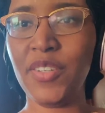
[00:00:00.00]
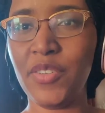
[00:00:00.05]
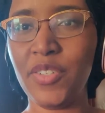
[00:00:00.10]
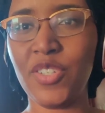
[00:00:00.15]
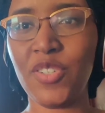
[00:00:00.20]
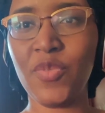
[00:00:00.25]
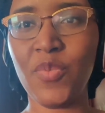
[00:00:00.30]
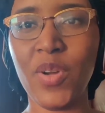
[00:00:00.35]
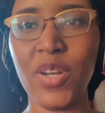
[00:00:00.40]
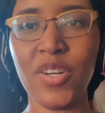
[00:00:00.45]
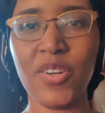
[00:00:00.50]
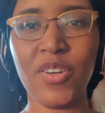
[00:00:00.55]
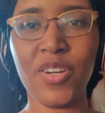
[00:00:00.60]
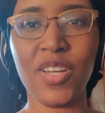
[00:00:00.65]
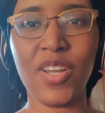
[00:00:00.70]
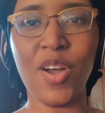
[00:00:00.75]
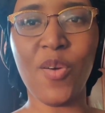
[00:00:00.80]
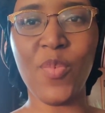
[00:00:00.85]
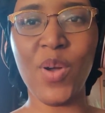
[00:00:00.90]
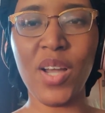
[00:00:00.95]
I know what you're
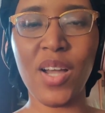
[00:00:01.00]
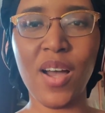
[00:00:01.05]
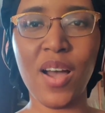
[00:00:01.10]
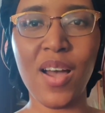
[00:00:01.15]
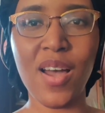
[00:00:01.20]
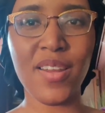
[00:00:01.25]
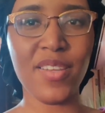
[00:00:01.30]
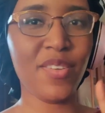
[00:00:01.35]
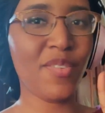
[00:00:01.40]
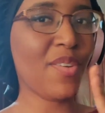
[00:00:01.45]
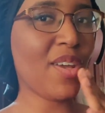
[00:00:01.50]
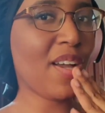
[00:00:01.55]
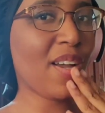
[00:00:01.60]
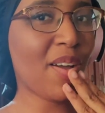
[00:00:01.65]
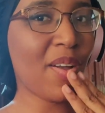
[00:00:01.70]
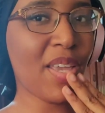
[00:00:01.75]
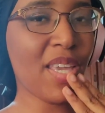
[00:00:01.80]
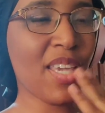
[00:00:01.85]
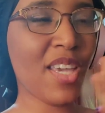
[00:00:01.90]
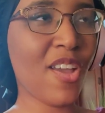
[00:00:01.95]
wondering. Oh my God, you're
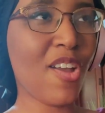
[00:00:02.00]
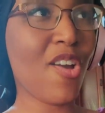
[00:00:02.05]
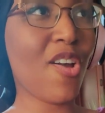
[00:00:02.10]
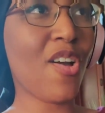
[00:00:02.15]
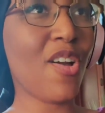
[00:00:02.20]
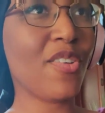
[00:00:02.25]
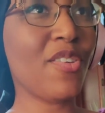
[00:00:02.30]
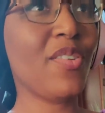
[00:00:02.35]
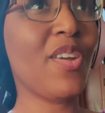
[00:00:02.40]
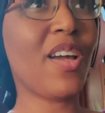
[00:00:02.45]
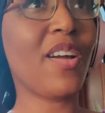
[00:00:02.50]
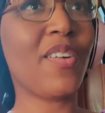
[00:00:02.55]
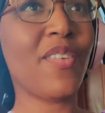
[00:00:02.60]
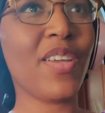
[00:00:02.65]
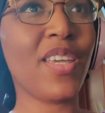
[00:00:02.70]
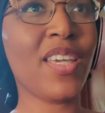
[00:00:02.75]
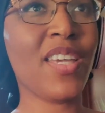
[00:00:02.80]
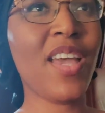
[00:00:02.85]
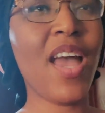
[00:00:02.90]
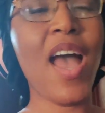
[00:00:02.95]
not gonna eat, girl. You're not
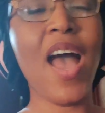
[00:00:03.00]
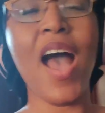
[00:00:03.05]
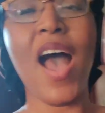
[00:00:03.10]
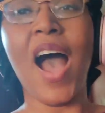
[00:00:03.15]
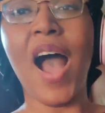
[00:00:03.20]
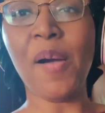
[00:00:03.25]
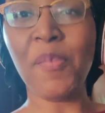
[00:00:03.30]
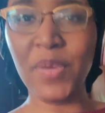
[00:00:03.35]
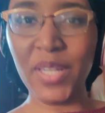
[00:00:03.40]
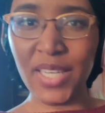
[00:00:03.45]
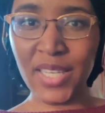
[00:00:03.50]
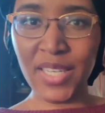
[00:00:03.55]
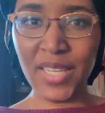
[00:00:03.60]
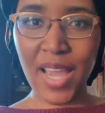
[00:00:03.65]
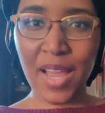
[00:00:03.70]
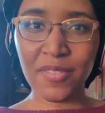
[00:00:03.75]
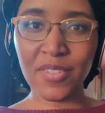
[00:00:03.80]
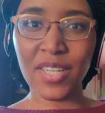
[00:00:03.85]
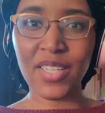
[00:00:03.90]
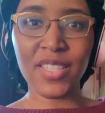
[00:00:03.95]
gonna eat. I'm gonna
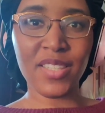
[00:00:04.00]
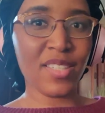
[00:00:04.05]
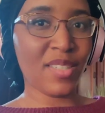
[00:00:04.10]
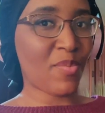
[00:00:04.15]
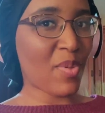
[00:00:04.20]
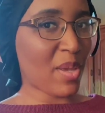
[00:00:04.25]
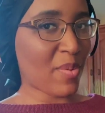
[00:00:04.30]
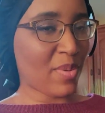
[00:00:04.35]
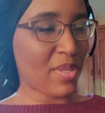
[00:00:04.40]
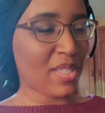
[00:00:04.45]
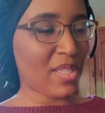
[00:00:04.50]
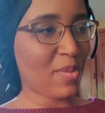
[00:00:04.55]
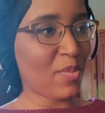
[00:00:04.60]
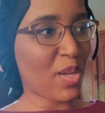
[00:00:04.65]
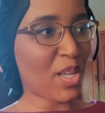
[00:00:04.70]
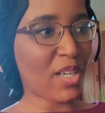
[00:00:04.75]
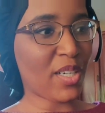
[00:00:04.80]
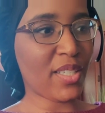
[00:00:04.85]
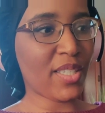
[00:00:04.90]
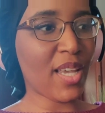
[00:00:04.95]
eat after I get these babies
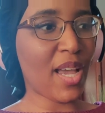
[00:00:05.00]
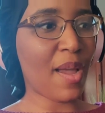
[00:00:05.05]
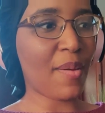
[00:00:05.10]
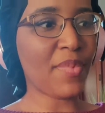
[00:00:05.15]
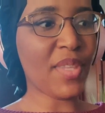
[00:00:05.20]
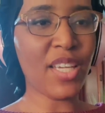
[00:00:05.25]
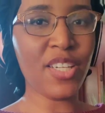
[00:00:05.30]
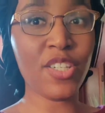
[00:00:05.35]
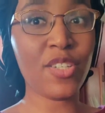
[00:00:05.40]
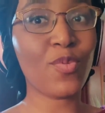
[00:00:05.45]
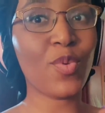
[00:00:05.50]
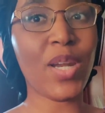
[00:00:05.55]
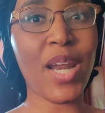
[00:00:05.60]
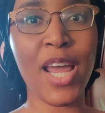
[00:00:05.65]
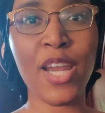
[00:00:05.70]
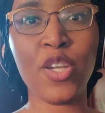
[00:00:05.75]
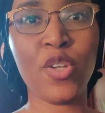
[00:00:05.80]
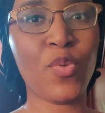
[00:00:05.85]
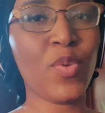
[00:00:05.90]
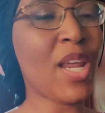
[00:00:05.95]
to bed on time. That's just what
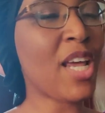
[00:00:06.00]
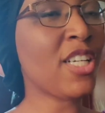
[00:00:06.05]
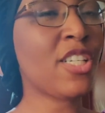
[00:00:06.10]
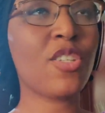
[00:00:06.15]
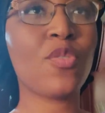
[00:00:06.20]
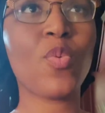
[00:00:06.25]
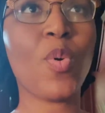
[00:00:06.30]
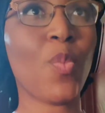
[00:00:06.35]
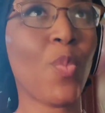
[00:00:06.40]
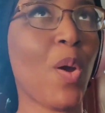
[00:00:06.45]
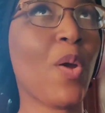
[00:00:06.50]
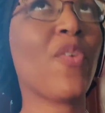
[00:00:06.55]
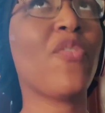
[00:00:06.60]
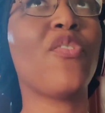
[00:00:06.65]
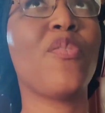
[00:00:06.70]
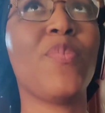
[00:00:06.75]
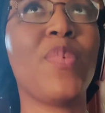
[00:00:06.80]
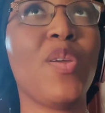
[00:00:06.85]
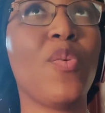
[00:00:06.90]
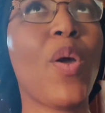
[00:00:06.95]
I do. That's just what
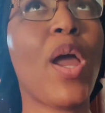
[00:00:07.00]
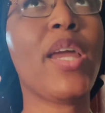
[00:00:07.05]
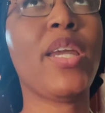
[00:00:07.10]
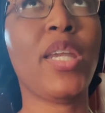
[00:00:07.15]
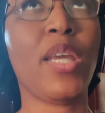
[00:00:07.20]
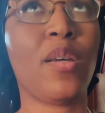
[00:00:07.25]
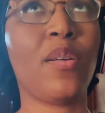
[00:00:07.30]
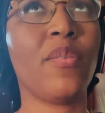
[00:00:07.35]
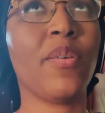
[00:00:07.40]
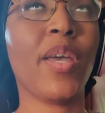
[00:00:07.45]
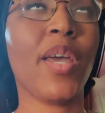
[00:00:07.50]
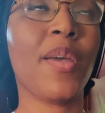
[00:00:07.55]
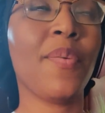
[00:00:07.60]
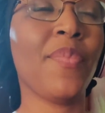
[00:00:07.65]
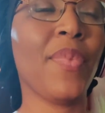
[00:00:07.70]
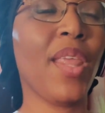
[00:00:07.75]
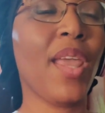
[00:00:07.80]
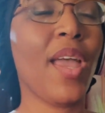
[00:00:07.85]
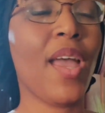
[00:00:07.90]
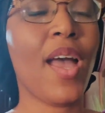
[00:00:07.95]
worked for me right now.
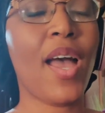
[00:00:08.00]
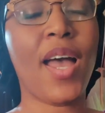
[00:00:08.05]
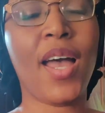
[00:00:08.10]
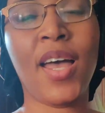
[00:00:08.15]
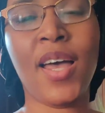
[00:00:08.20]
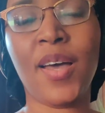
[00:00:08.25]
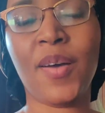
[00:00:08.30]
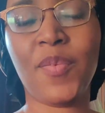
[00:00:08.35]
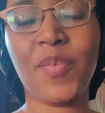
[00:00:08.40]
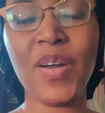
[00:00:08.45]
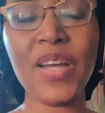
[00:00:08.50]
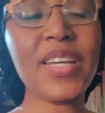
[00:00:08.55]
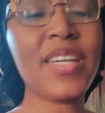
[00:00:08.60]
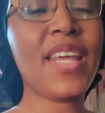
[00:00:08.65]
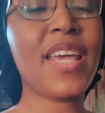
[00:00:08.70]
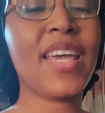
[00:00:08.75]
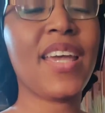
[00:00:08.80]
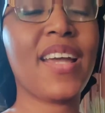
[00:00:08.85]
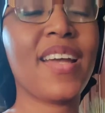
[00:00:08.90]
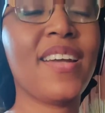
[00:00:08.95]
Okay. Uh,
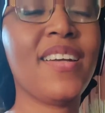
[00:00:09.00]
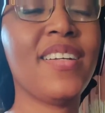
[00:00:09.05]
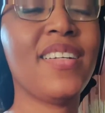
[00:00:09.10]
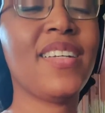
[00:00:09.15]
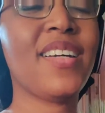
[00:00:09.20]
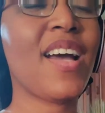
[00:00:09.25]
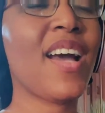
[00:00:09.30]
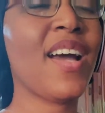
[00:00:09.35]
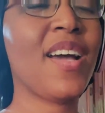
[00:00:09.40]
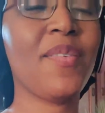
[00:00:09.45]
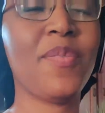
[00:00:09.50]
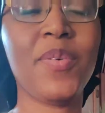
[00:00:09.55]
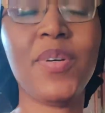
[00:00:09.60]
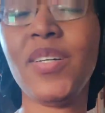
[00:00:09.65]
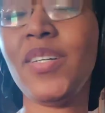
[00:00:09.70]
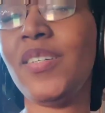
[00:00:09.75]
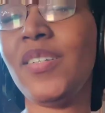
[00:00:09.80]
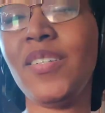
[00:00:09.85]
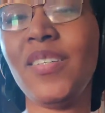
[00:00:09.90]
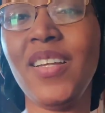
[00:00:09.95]
one day I
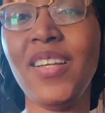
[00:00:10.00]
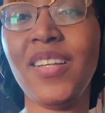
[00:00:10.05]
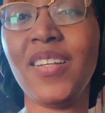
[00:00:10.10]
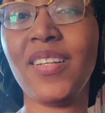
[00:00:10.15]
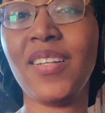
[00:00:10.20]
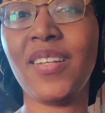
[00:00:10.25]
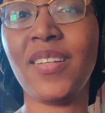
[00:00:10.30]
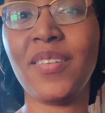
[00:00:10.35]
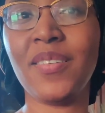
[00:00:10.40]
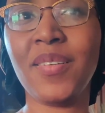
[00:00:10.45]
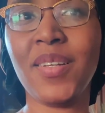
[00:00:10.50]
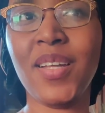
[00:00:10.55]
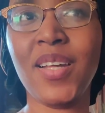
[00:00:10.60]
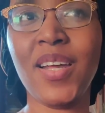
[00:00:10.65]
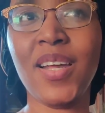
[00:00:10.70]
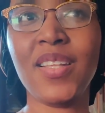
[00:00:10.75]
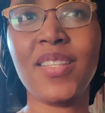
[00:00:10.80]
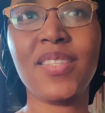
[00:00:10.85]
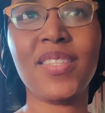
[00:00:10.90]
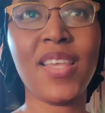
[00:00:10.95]
will
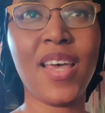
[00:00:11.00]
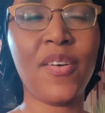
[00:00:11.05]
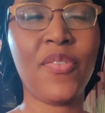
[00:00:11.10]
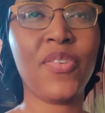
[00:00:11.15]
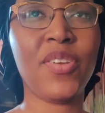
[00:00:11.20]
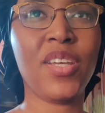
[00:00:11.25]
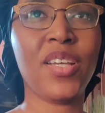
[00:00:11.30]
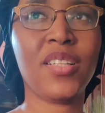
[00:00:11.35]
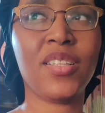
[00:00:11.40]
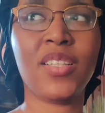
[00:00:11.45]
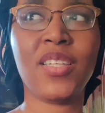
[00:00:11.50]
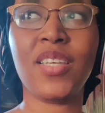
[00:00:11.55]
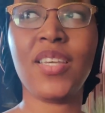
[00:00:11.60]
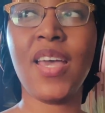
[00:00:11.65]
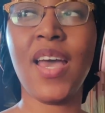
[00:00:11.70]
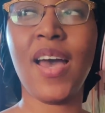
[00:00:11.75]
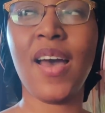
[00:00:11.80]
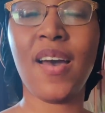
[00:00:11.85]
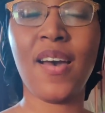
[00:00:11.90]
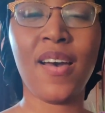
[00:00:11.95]

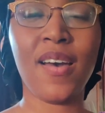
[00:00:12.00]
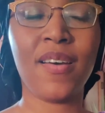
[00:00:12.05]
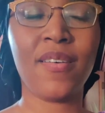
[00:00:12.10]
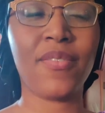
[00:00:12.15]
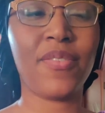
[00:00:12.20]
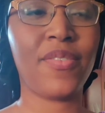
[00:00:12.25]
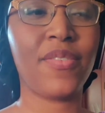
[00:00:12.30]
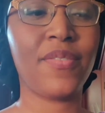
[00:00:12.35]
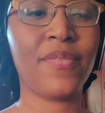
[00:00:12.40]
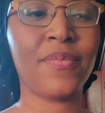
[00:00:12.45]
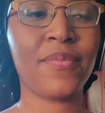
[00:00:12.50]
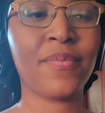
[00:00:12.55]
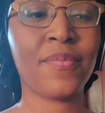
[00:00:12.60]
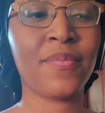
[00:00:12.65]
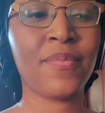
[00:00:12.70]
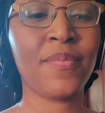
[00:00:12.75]
definitely have